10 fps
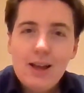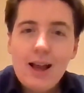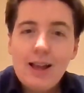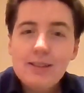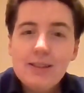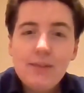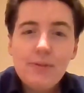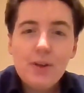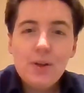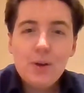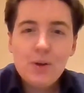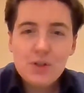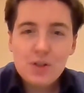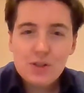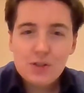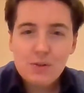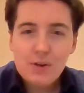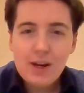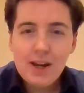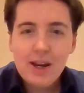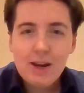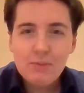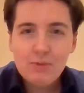And if you should scream